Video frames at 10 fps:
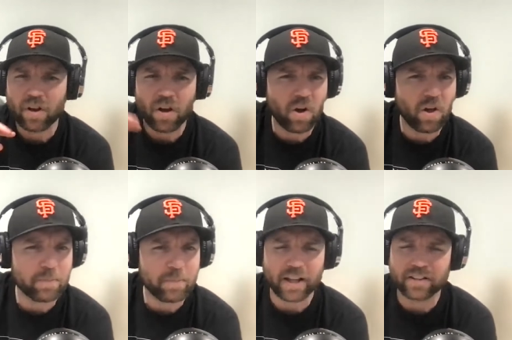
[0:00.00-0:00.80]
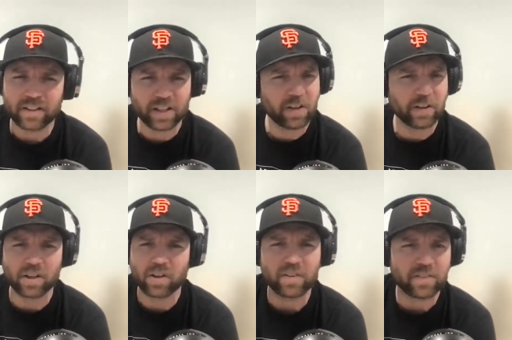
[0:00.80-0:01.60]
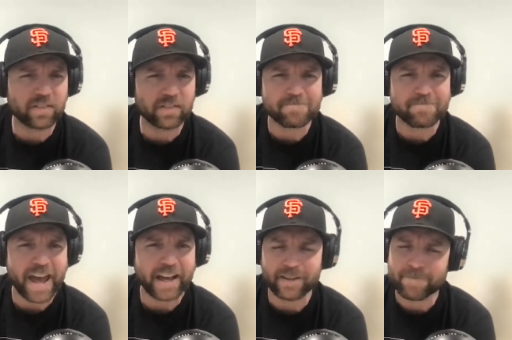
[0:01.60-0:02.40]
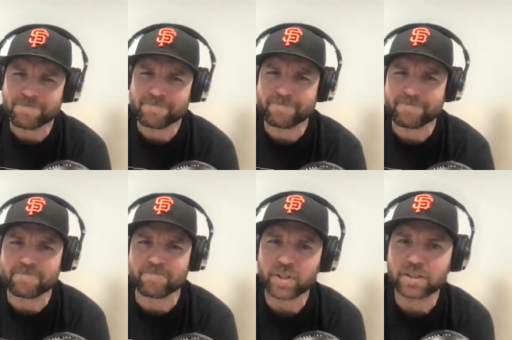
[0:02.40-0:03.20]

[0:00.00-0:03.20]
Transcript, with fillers: all the politics. Get a good smack. Mm,